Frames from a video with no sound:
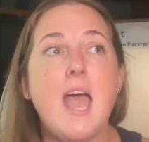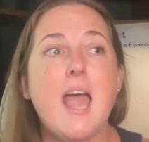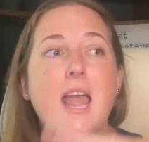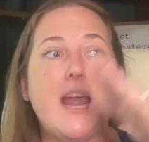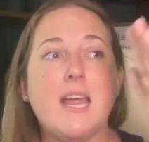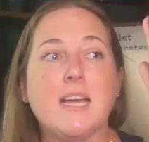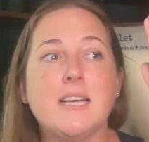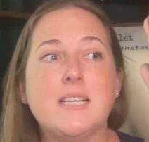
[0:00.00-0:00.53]

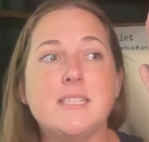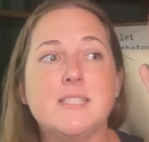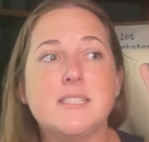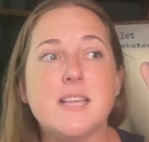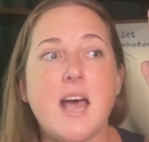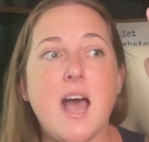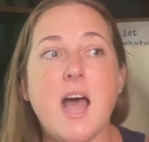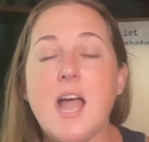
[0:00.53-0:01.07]
And
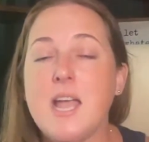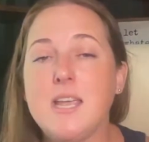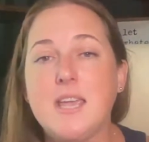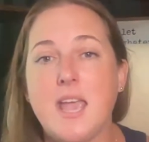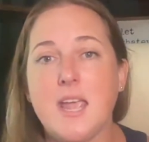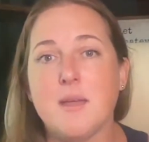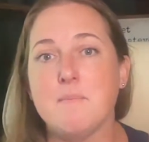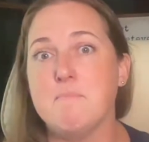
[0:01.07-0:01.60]
I
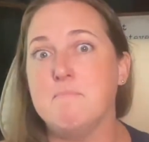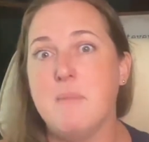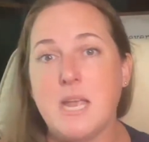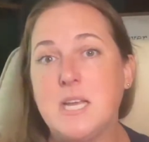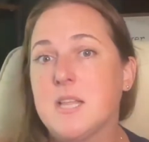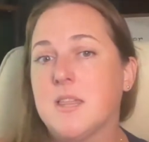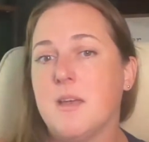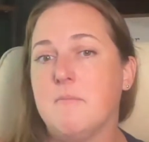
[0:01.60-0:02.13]
can't
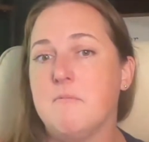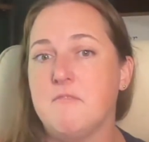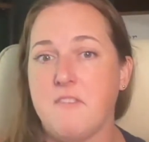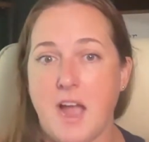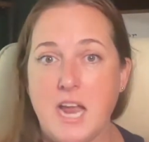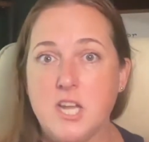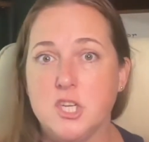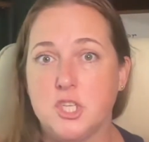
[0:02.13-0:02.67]
make them
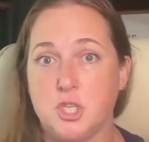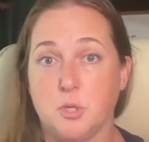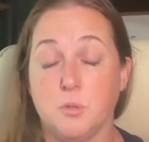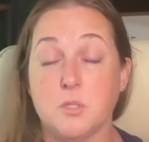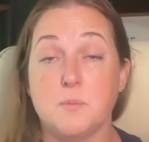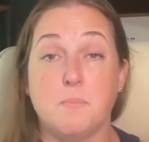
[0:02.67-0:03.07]
find shoes,